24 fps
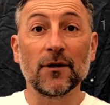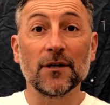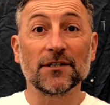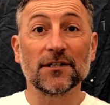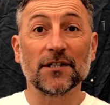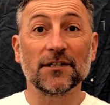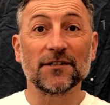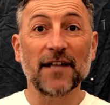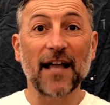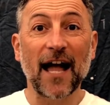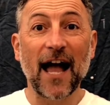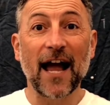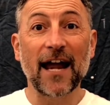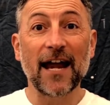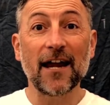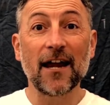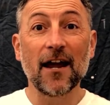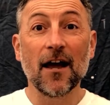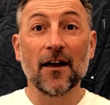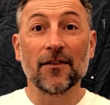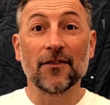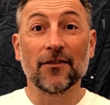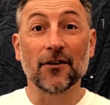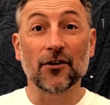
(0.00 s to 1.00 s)
and today
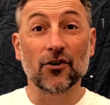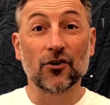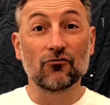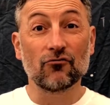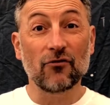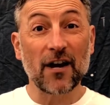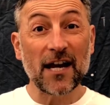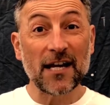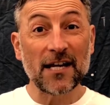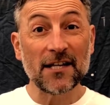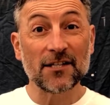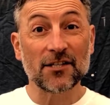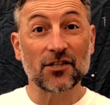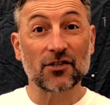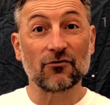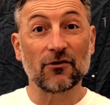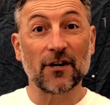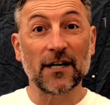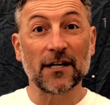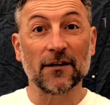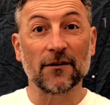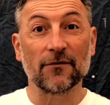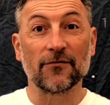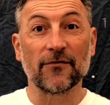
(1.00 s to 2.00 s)
the green
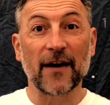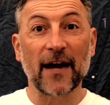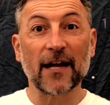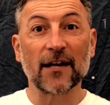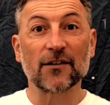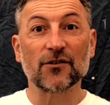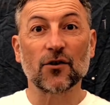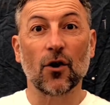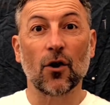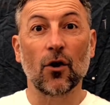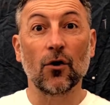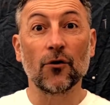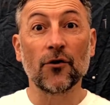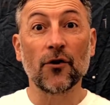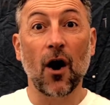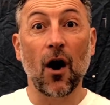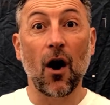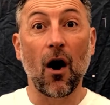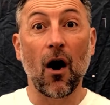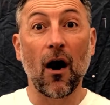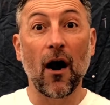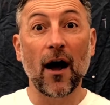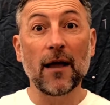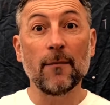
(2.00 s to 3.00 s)
screen effect on
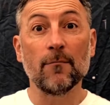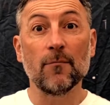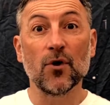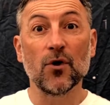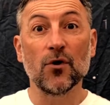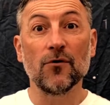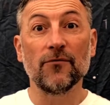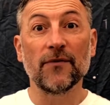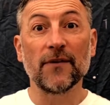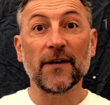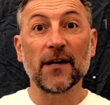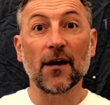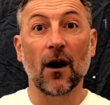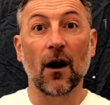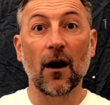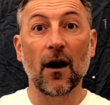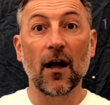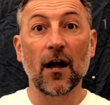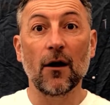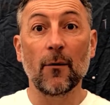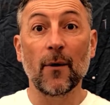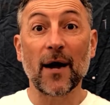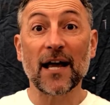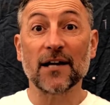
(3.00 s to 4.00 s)
iMovie
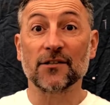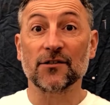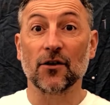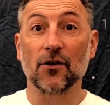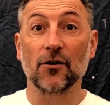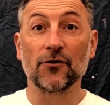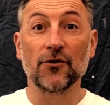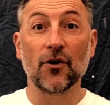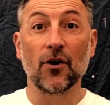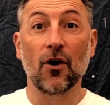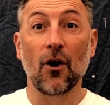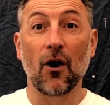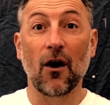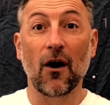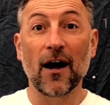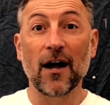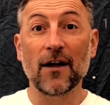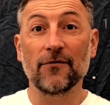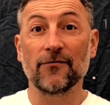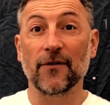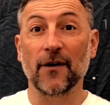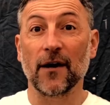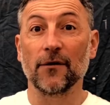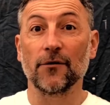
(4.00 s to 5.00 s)
iOS on your
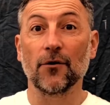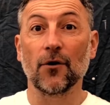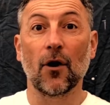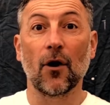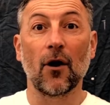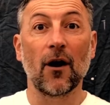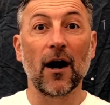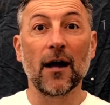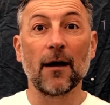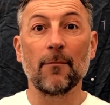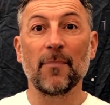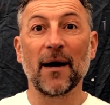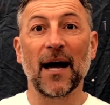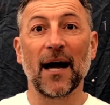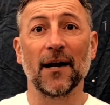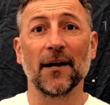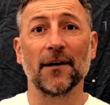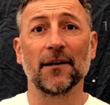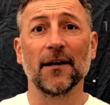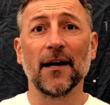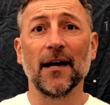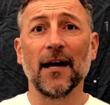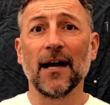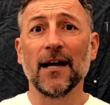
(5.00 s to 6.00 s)
iPhone or iPad
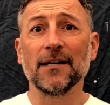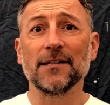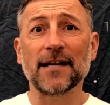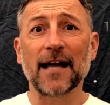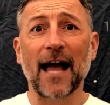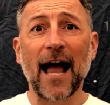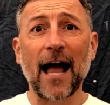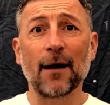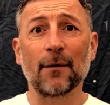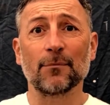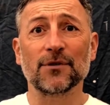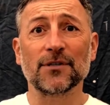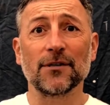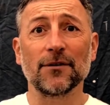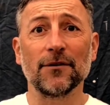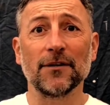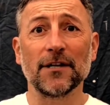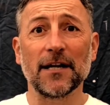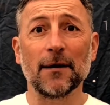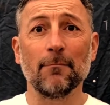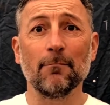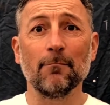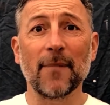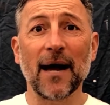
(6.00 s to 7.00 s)
is
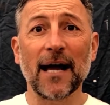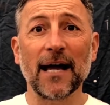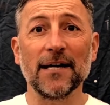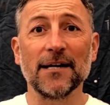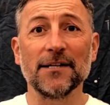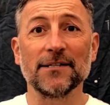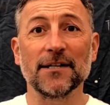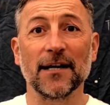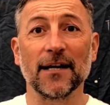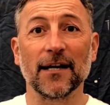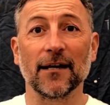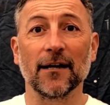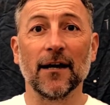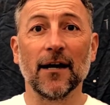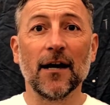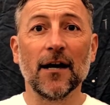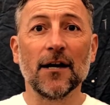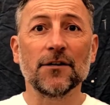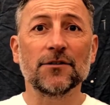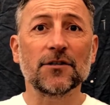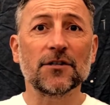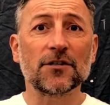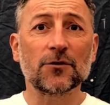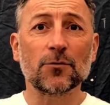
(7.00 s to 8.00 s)
absolutely amazing.
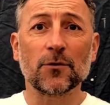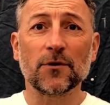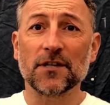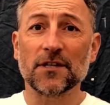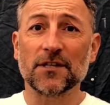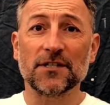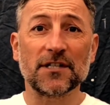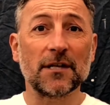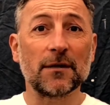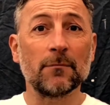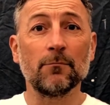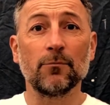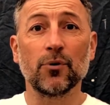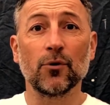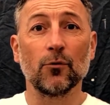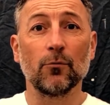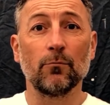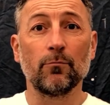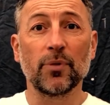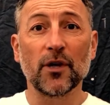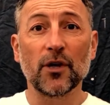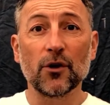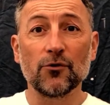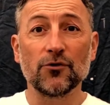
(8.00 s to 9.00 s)
Just with a simple
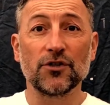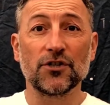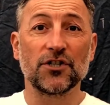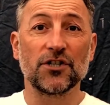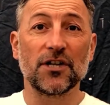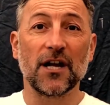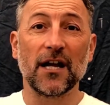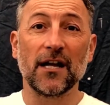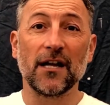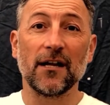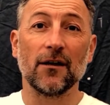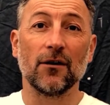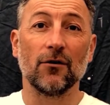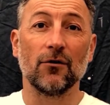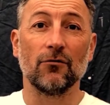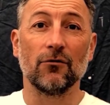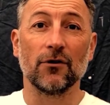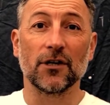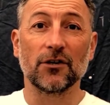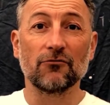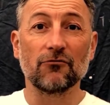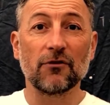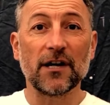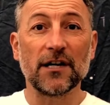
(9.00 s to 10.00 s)
blue sheet or a
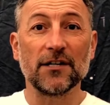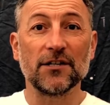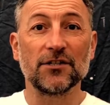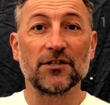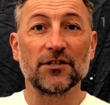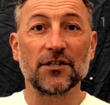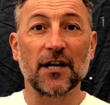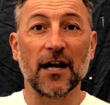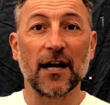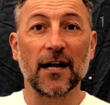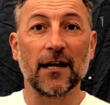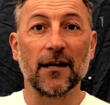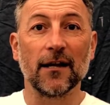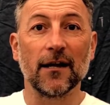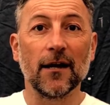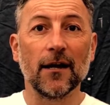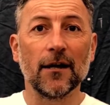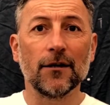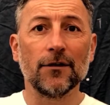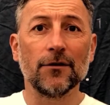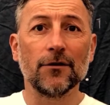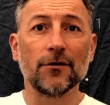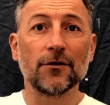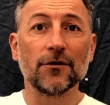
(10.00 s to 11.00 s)
green sheet
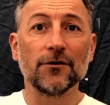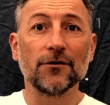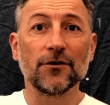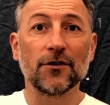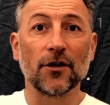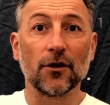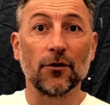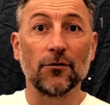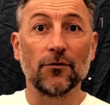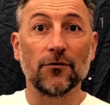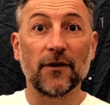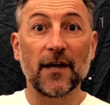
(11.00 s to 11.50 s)
you can do